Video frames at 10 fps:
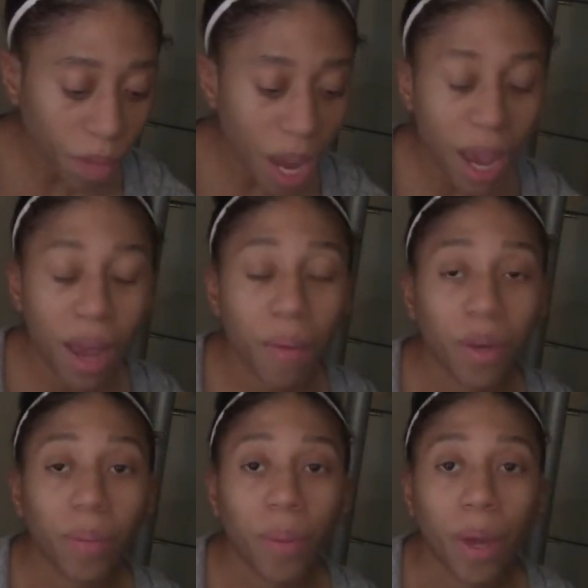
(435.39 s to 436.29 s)
and
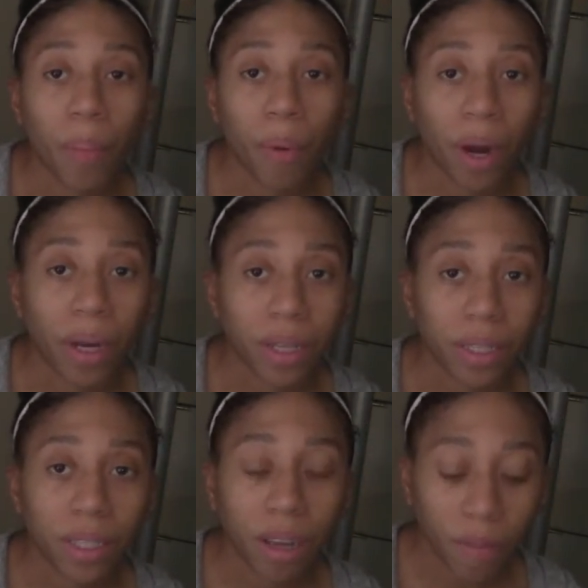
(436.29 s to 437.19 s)
with me being pregnant and
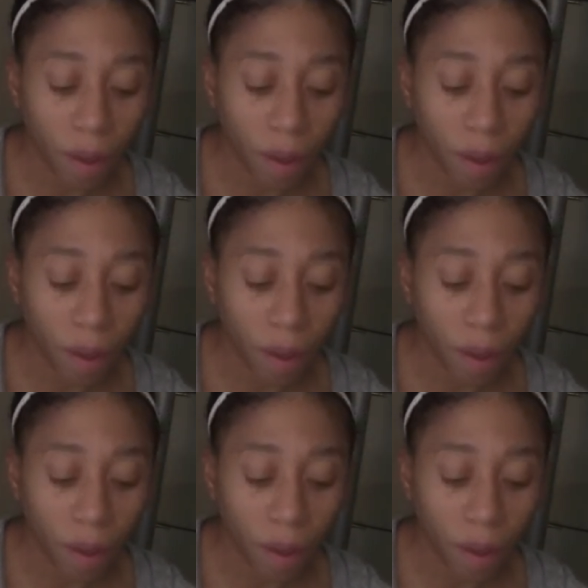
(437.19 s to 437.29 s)
stuff,